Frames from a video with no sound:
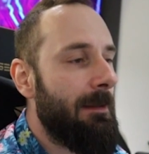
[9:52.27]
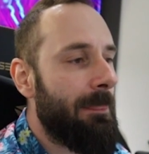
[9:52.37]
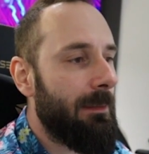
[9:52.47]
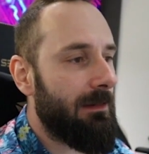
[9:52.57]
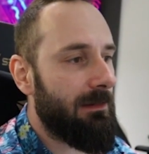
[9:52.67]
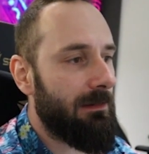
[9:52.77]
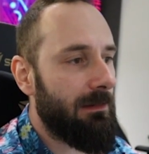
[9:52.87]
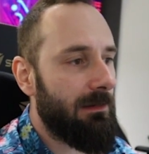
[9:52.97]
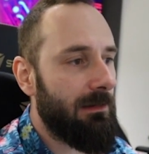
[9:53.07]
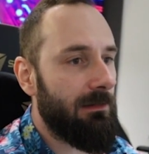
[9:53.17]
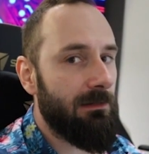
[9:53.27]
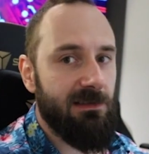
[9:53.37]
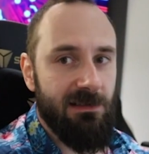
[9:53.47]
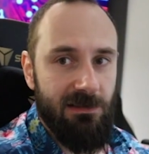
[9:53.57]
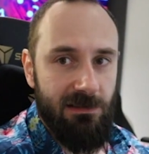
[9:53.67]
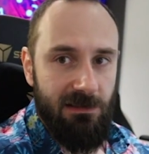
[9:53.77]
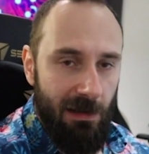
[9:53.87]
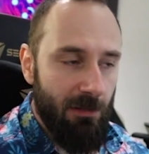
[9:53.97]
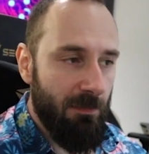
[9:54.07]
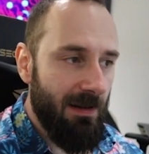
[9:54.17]
in
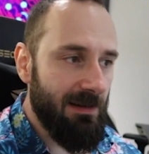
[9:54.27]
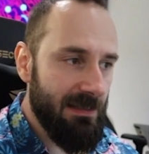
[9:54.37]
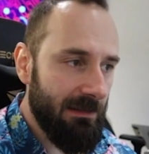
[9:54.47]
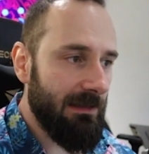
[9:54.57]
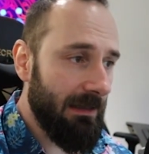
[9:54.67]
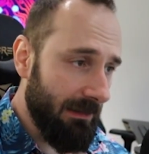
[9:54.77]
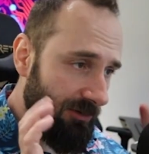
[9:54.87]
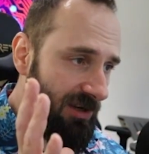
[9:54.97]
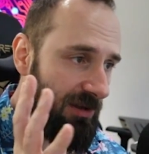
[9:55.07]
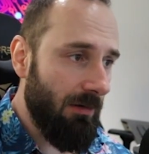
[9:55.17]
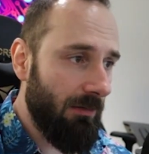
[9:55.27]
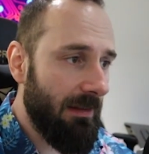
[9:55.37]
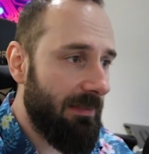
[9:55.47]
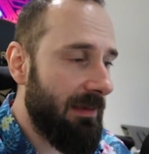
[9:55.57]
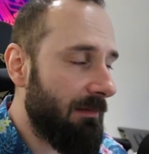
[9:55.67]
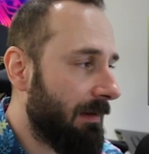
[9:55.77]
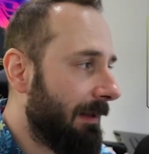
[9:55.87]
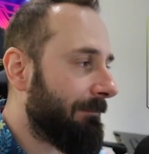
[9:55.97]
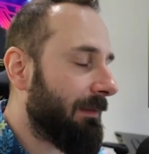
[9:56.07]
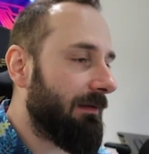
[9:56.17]
cyberpunk setting, like in general in the theme.
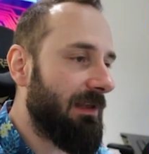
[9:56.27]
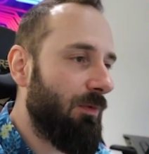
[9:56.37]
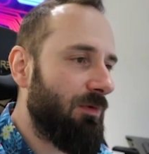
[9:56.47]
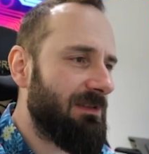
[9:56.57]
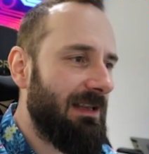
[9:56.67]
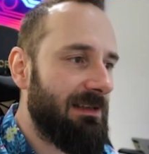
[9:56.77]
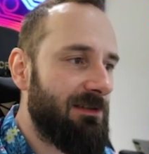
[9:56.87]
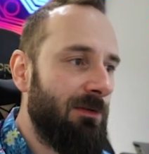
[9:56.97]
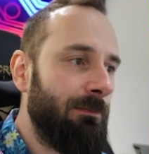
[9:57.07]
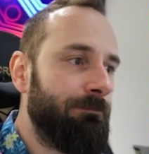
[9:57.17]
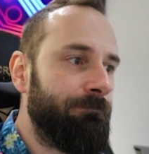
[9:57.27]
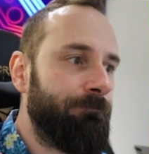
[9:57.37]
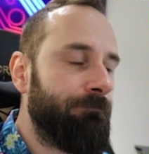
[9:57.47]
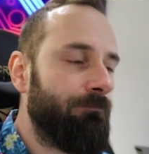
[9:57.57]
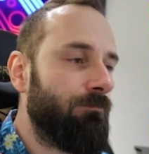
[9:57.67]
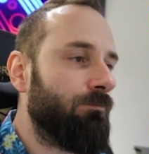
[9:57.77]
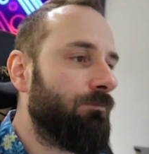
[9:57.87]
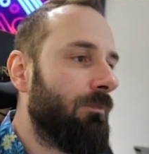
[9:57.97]
And there was like some